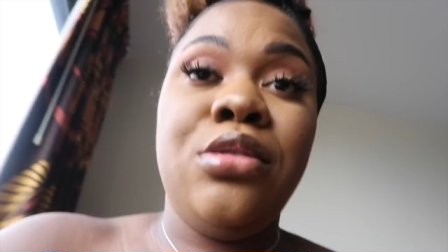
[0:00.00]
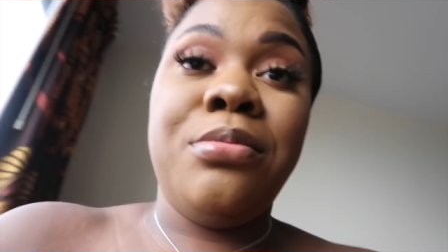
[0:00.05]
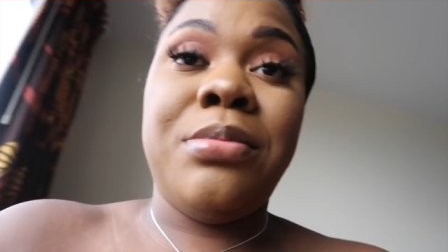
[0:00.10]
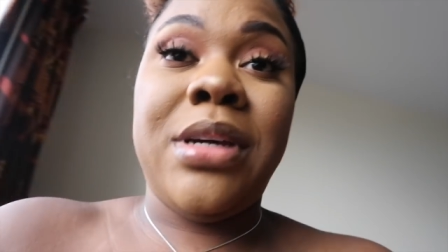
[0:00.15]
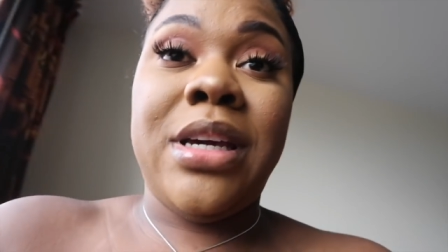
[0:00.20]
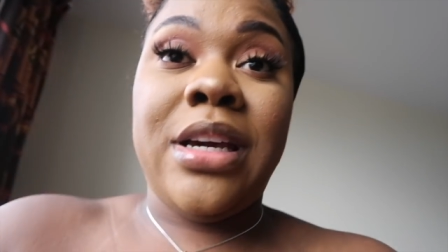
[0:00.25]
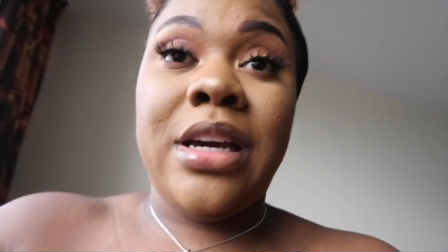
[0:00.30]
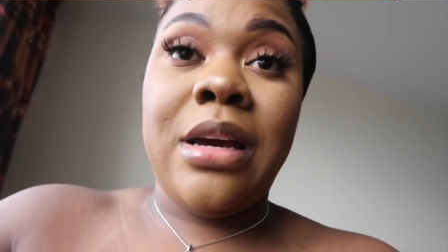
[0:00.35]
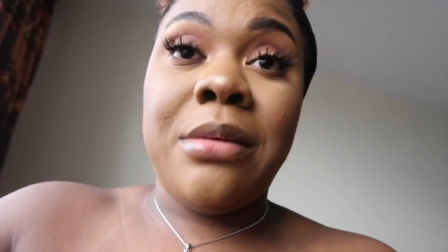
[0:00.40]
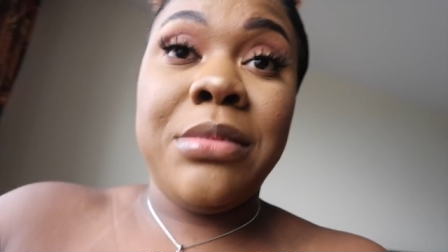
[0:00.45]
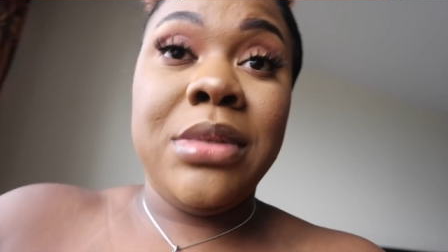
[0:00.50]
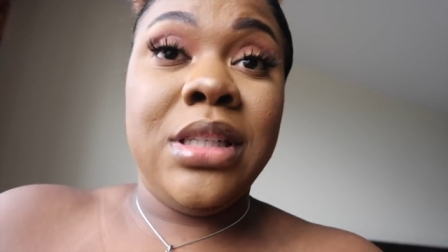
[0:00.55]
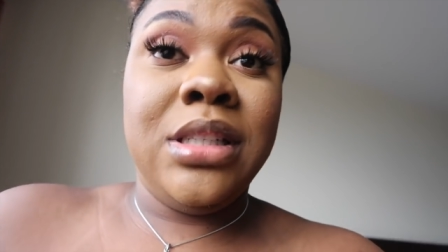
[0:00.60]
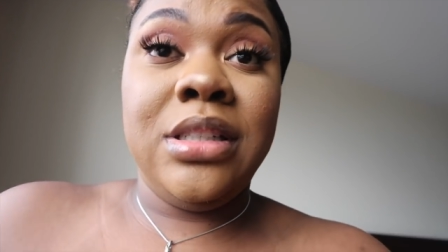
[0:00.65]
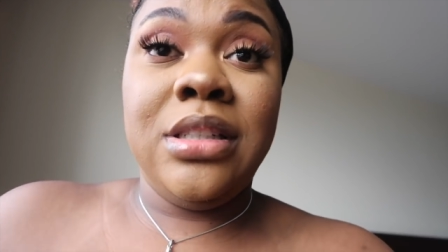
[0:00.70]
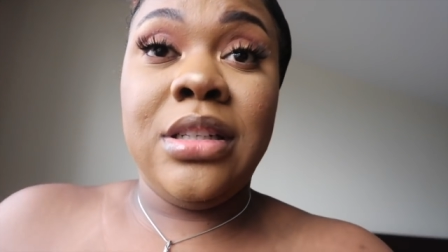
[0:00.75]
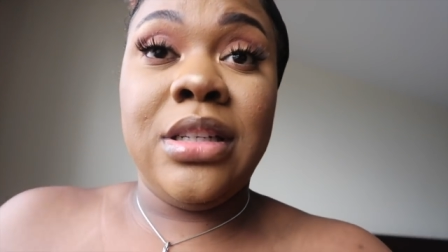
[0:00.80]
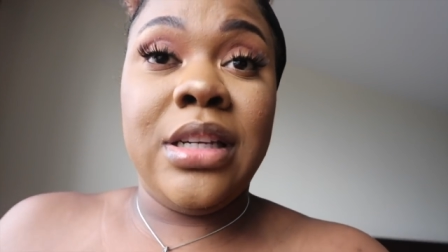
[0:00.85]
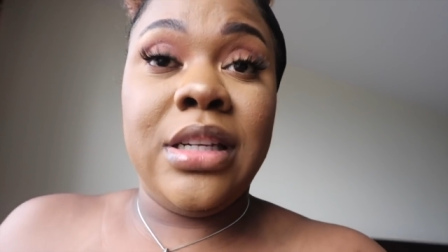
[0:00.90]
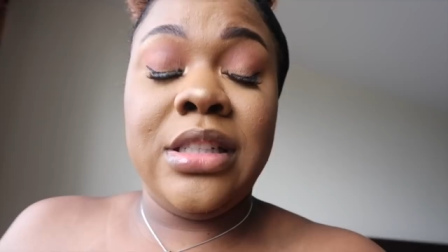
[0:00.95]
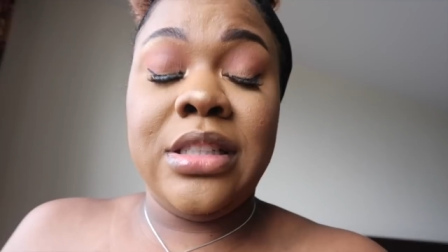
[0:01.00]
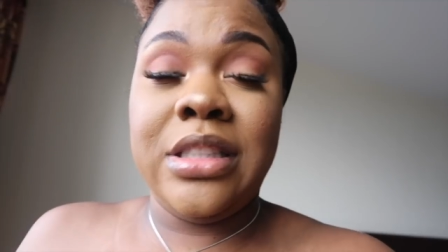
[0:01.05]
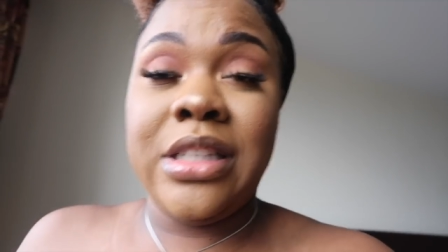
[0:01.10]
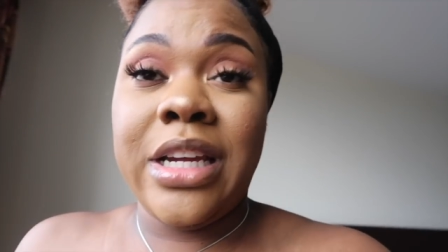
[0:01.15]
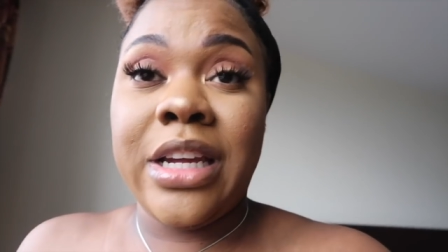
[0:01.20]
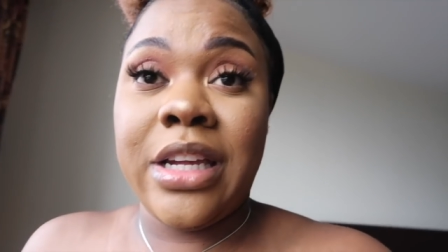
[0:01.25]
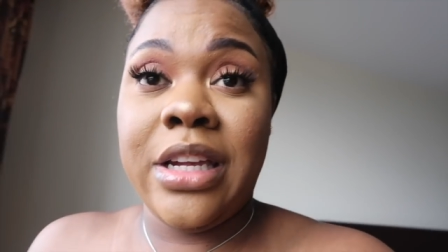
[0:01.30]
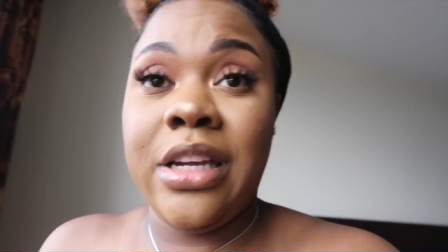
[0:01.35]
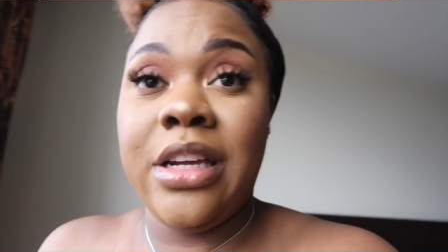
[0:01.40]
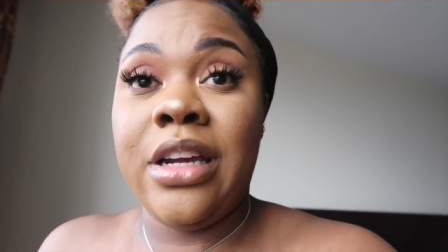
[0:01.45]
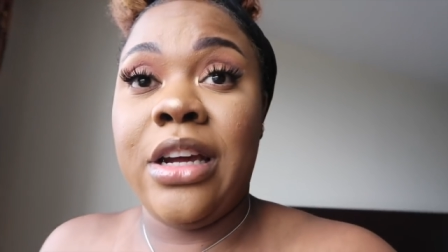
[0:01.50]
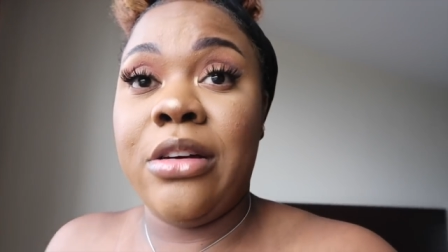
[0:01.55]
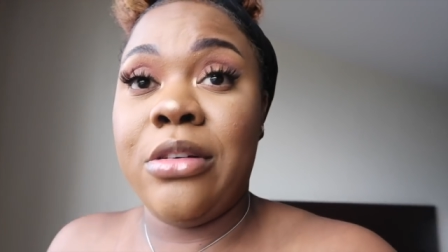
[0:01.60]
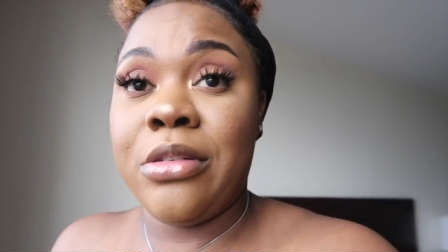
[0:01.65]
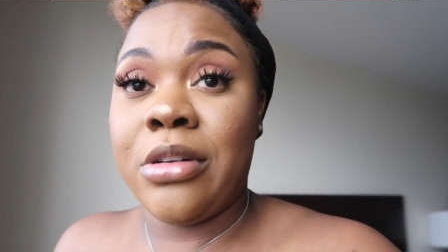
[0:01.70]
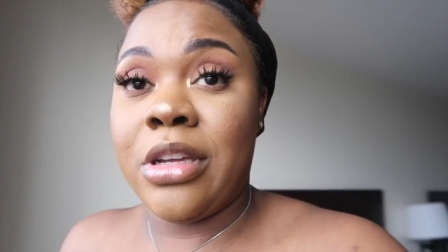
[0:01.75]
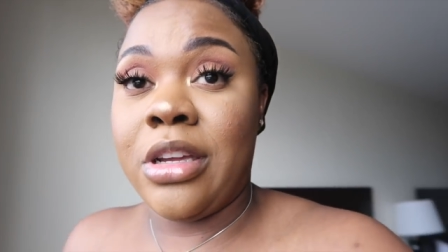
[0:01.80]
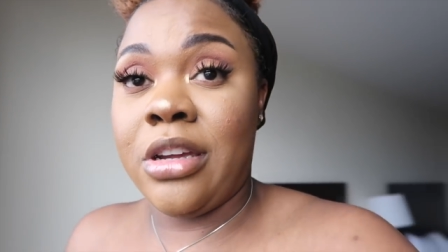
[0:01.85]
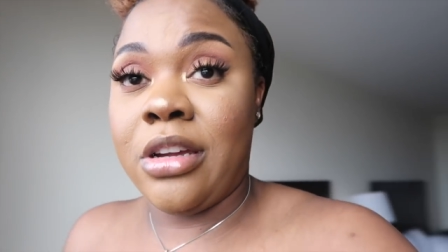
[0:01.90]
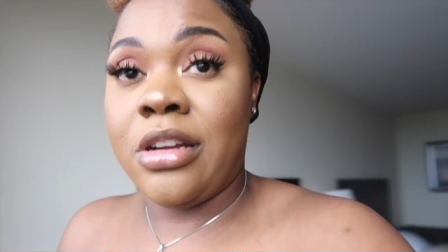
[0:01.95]
too bad, I'm gonna need to get a jacket, I
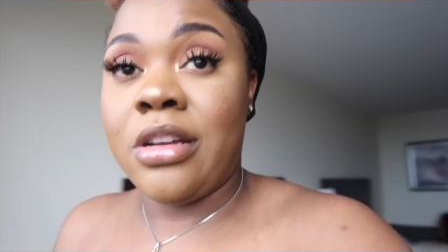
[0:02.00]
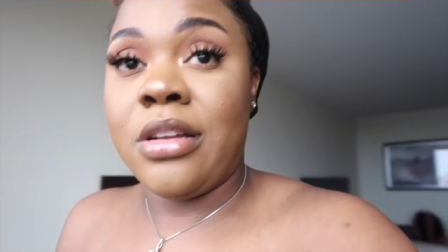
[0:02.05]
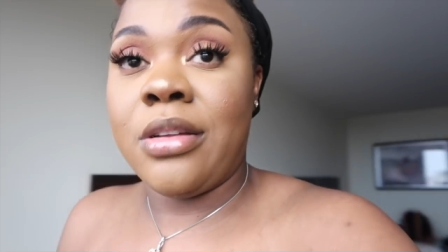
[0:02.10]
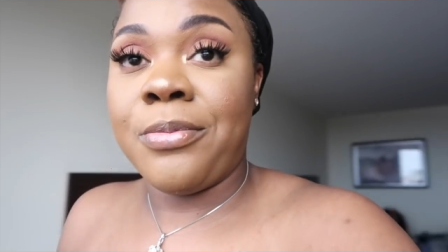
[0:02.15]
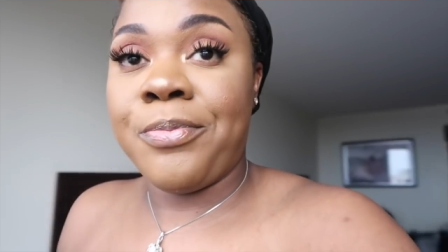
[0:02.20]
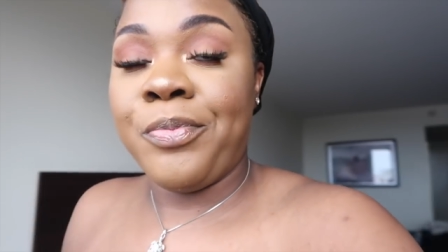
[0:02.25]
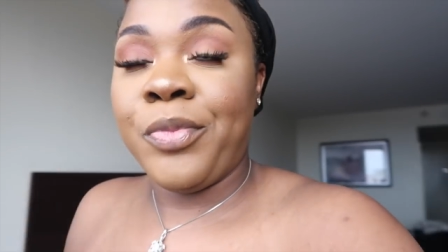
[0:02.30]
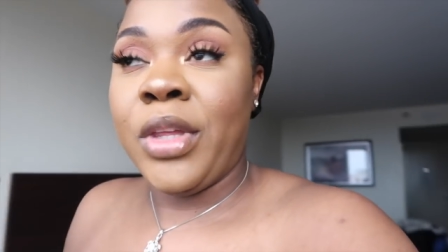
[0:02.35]
don't care.